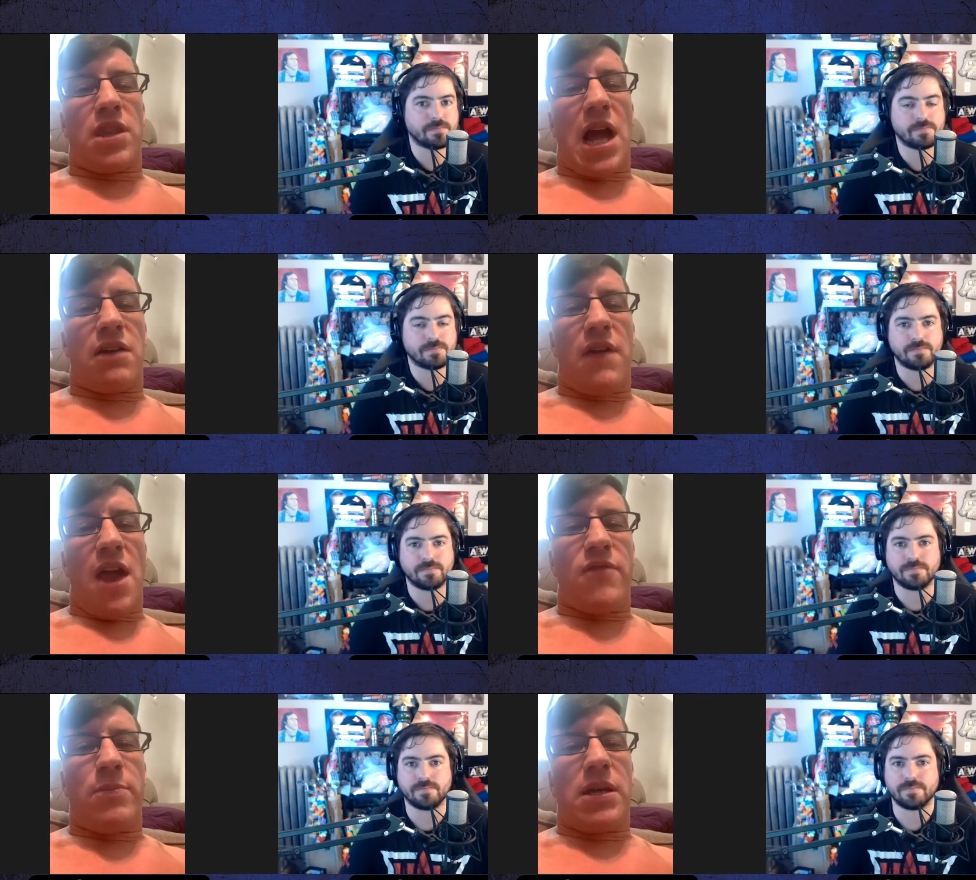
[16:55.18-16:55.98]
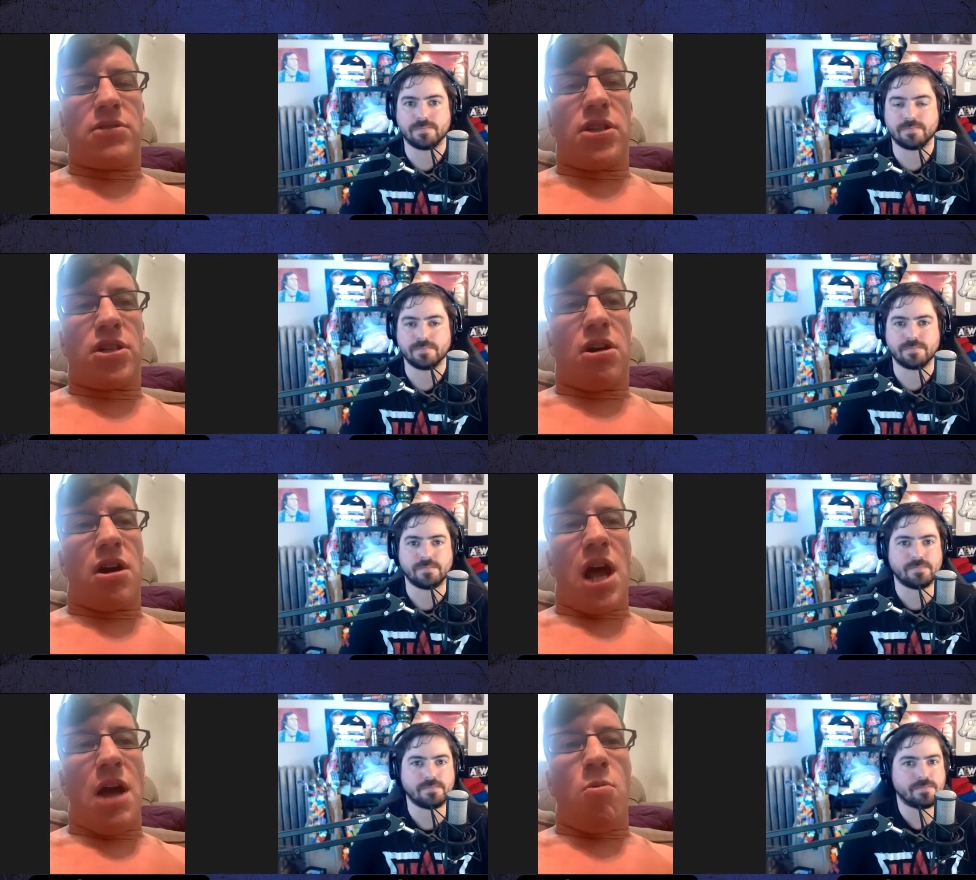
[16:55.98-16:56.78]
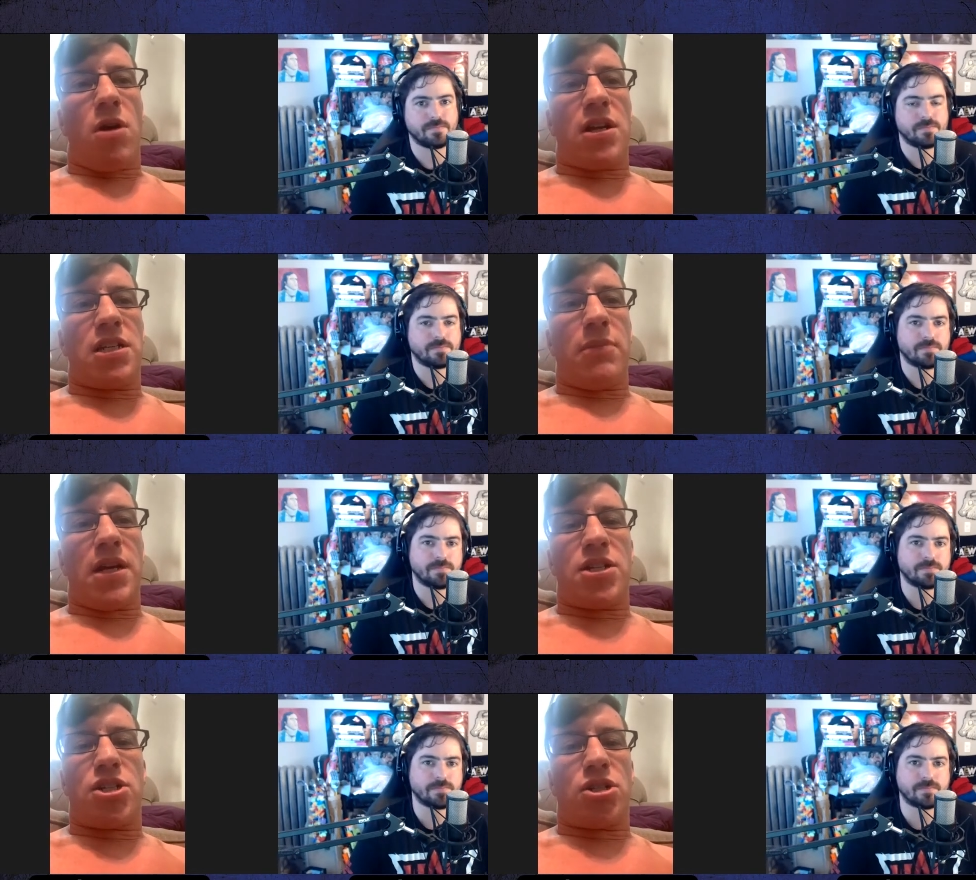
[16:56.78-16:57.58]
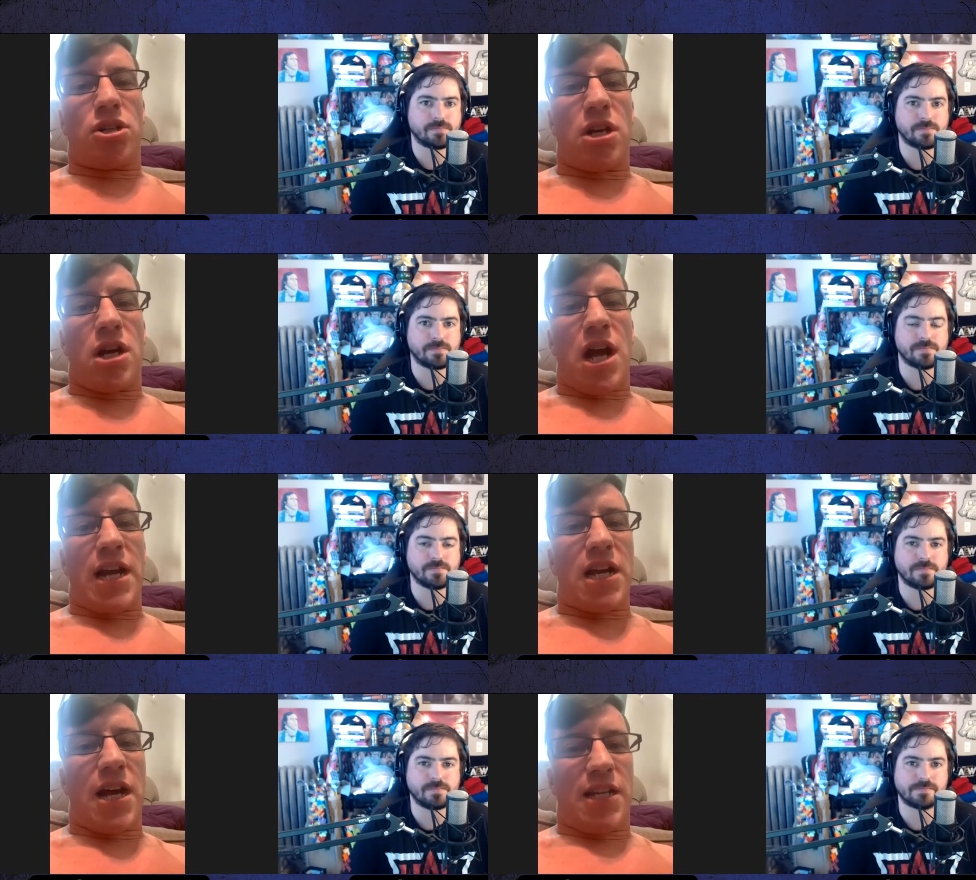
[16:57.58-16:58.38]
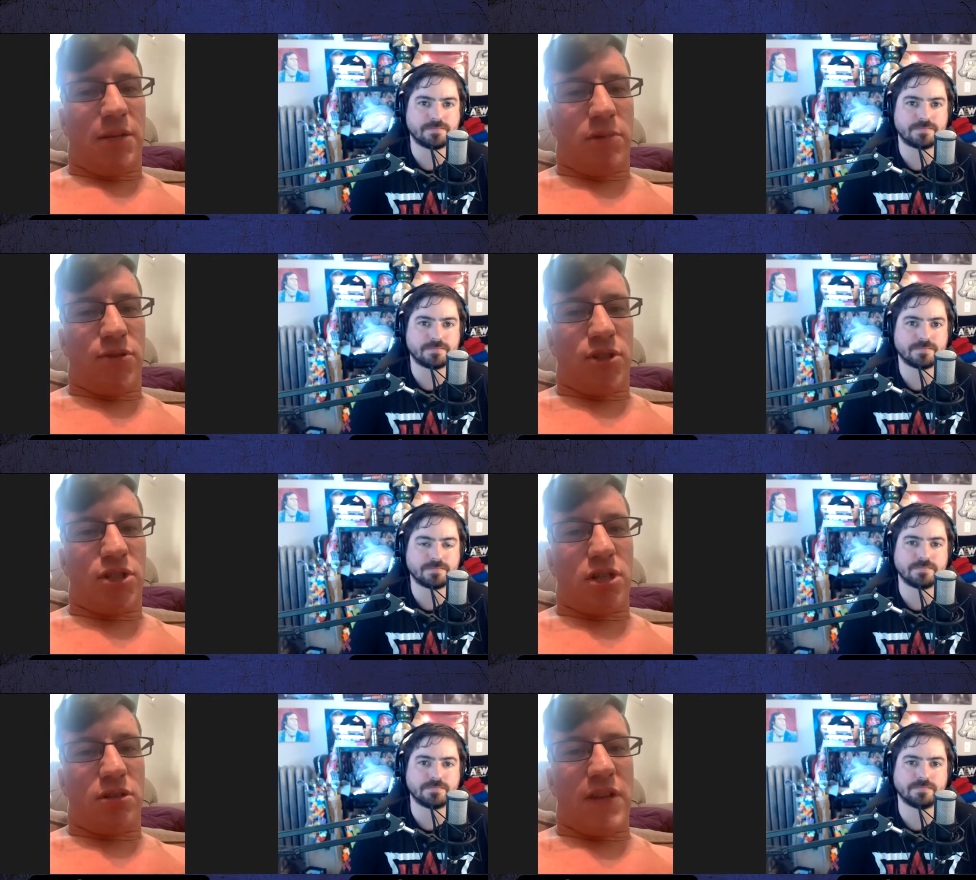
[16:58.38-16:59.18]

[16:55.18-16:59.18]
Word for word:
Speaker 1: out of everybody that was on the card, I wanted to make sure I got him on the show.